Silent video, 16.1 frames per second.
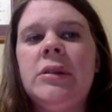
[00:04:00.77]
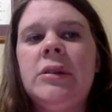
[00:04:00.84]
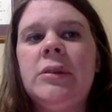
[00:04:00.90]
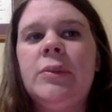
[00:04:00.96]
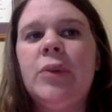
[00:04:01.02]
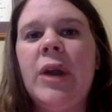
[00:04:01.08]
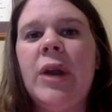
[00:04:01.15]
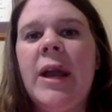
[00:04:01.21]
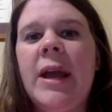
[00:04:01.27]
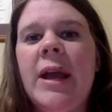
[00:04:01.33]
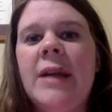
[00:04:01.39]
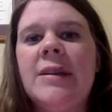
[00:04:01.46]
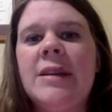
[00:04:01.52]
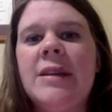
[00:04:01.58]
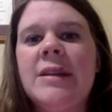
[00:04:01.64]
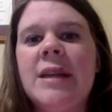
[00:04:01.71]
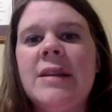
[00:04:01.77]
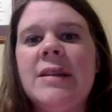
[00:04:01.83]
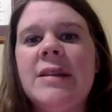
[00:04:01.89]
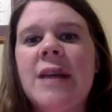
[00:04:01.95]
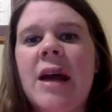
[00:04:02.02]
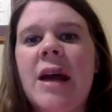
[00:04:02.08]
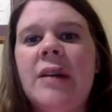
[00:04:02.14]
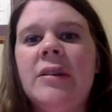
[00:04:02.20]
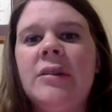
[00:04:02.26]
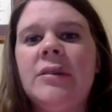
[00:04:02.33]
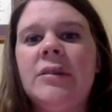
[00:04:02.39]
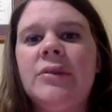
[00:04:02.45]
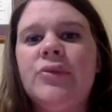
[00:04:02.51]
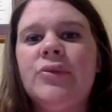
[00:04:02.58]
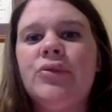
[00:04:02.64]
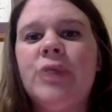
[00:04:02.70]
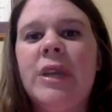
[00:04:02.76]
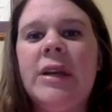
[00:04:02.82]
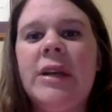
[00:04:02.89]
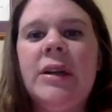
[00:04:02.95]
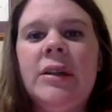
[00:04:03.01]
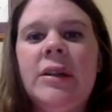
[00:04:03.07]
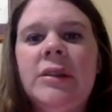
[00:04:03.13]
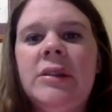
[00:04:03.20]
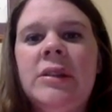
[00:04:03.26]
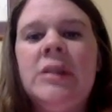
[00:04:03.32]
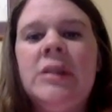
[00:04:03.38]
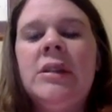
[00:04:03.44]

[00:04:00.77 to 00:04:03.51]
brand because that's not real